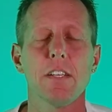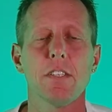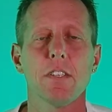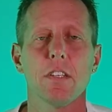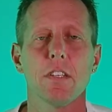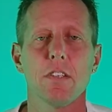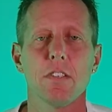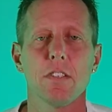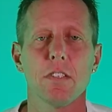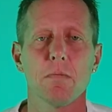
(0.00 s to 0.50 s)
So
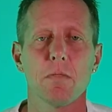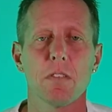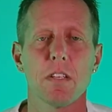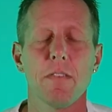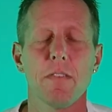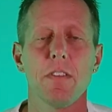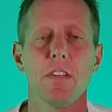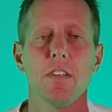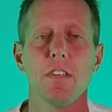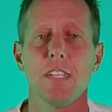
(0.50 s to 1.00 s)
there's some
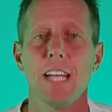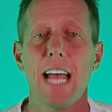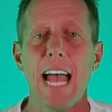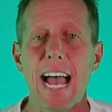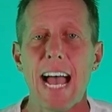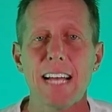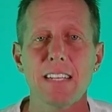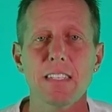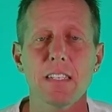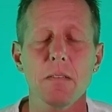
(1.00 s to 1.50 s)
stuff that just
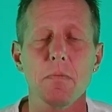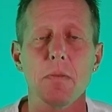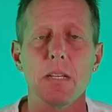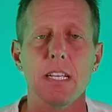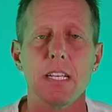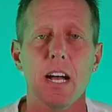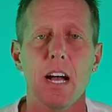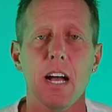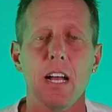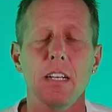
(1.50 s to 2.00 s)
has to be
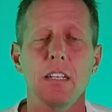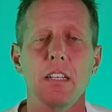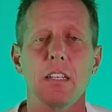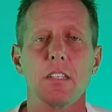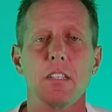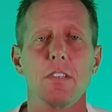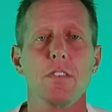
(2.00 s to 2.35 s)
done.